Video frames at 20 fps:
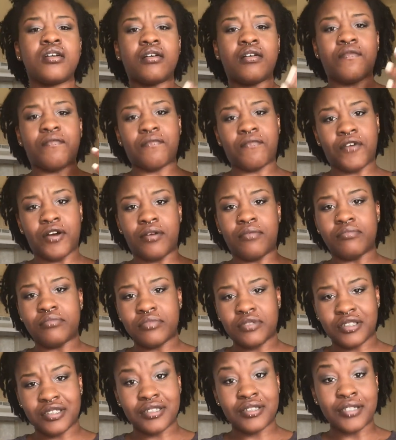from
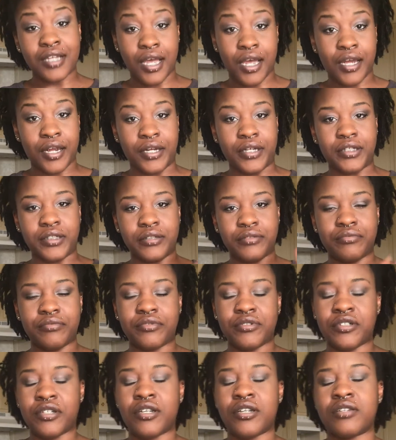society.
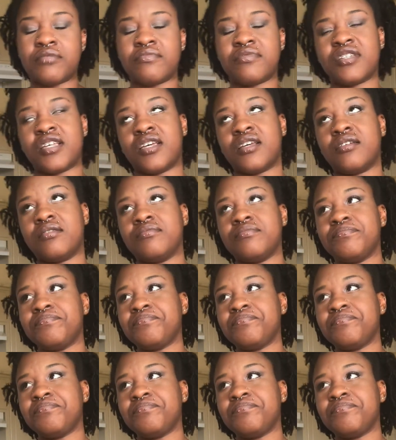You know what I'm saying?